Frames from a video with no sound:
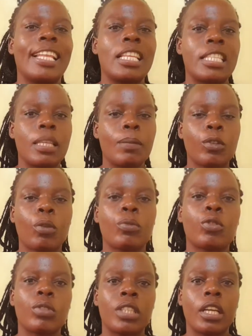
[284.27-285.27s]

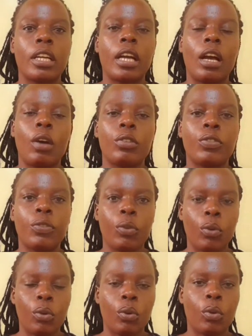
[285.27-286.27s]
symptom to check out
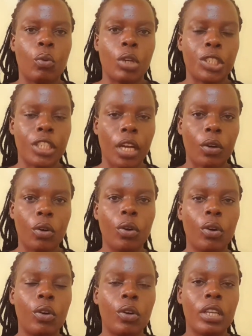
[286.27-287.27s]
for
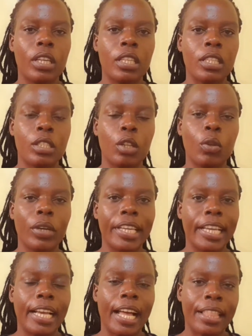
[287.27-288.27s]
Kwashiorkor is
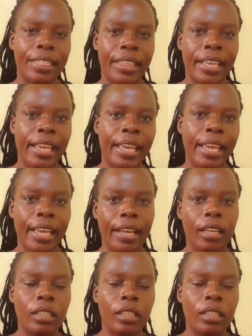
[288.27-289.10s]
looking at the hair.